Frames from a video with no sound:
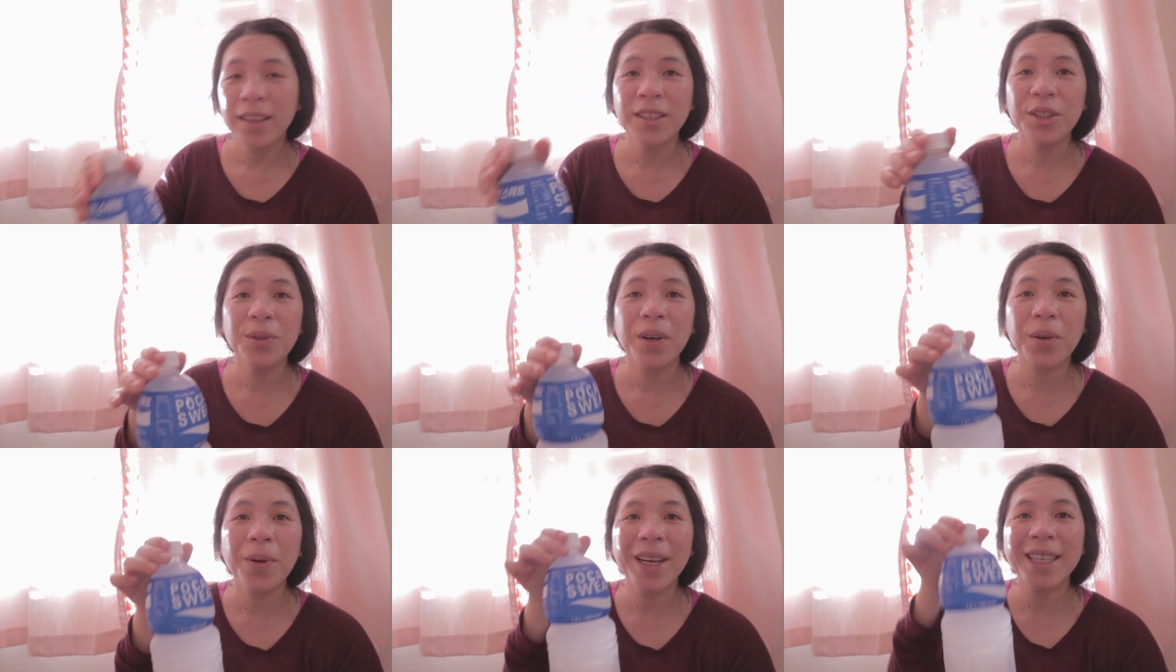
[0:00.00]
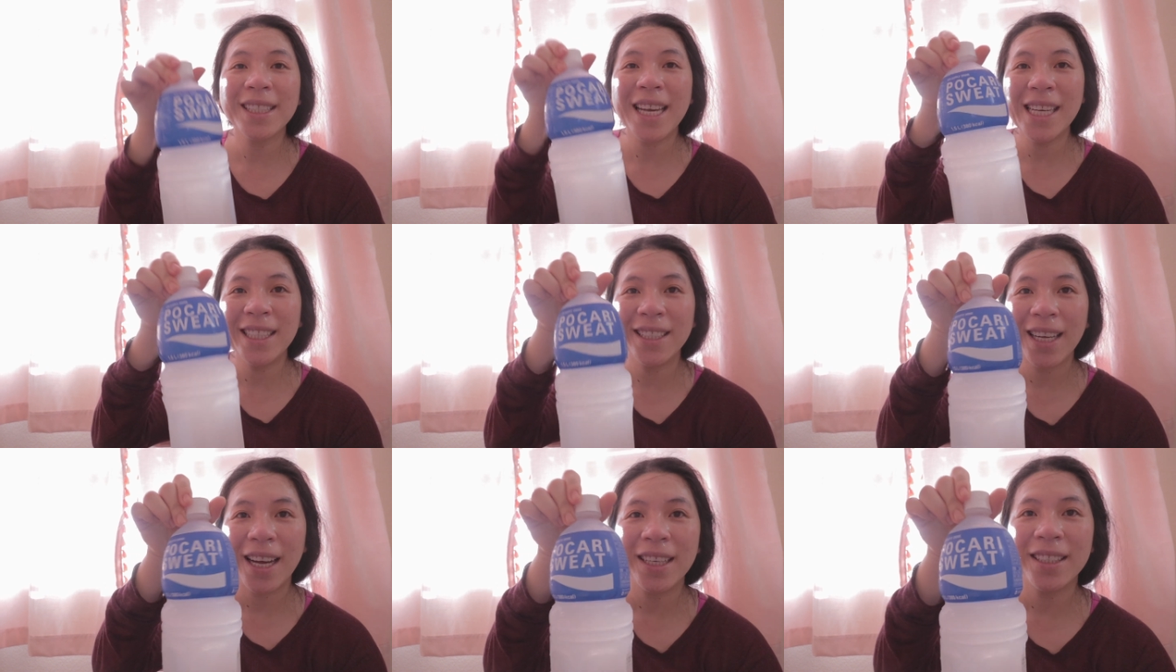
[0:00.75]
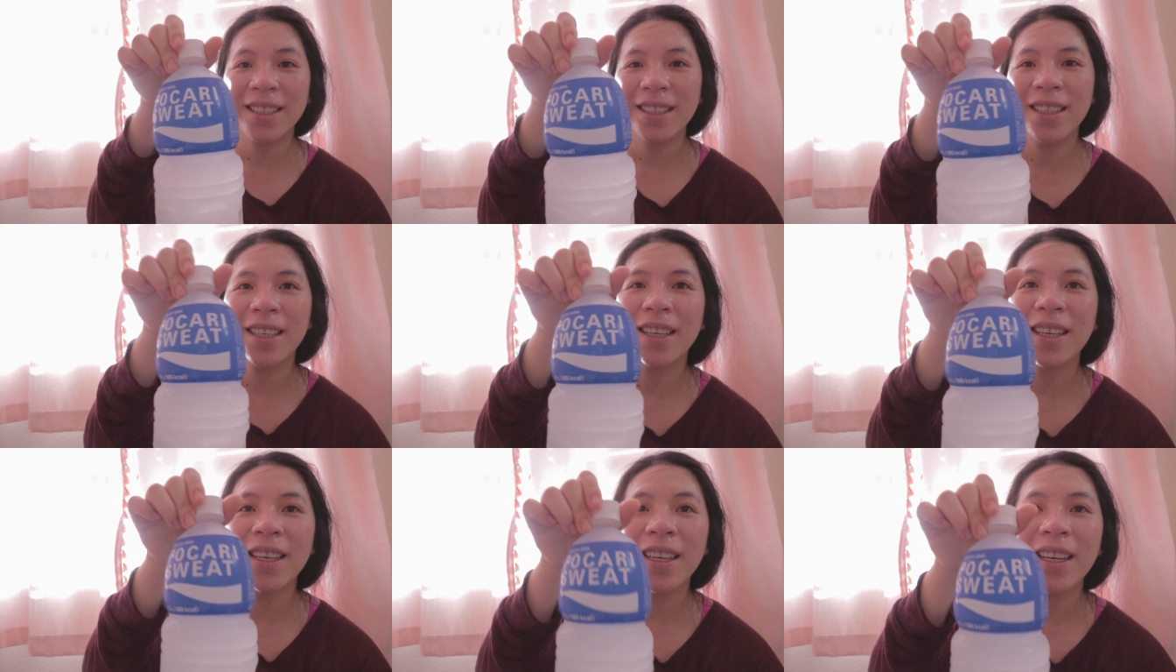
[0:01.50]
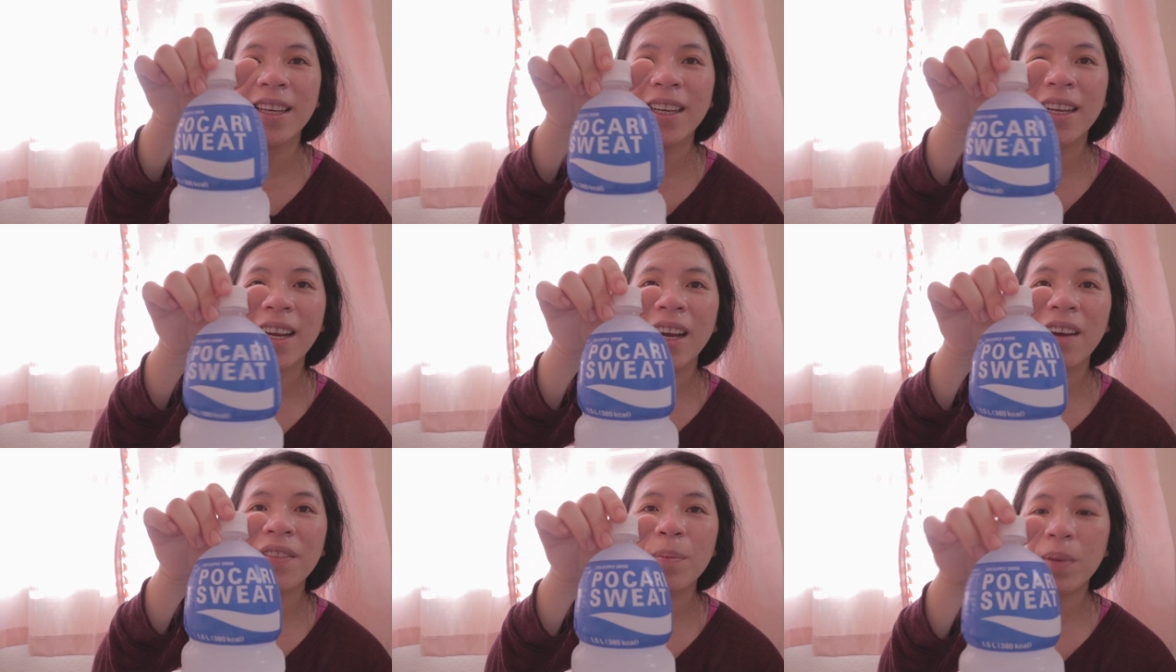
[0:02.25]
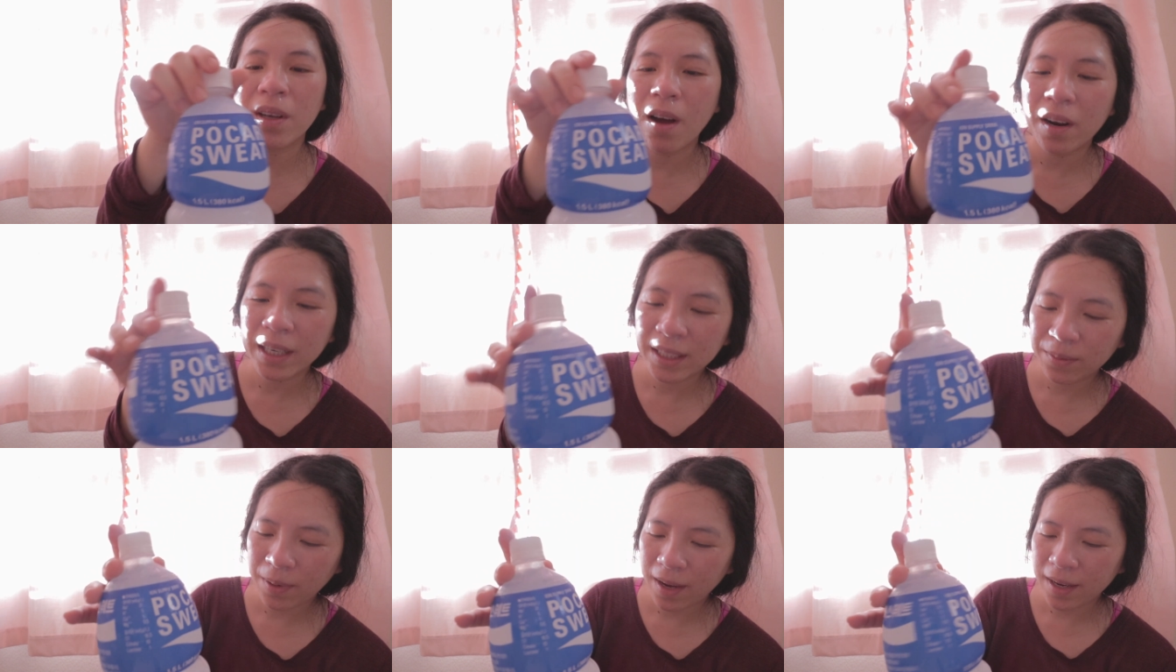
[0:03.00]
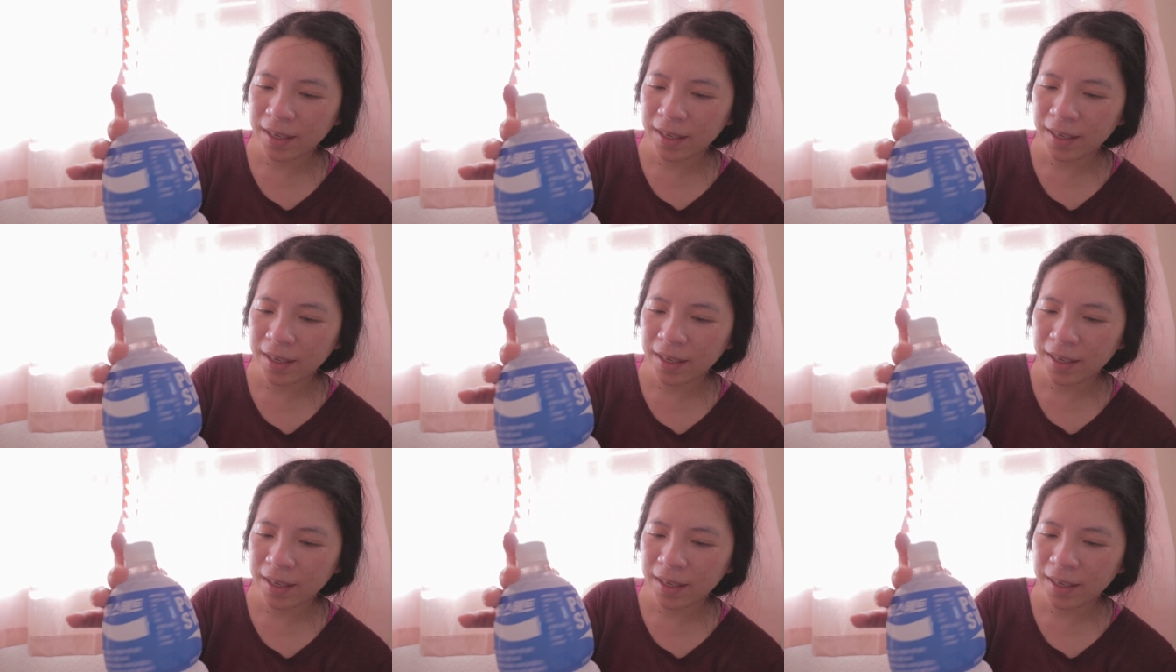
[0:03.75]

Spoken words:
do a quick taste test of the Pocari Sweat.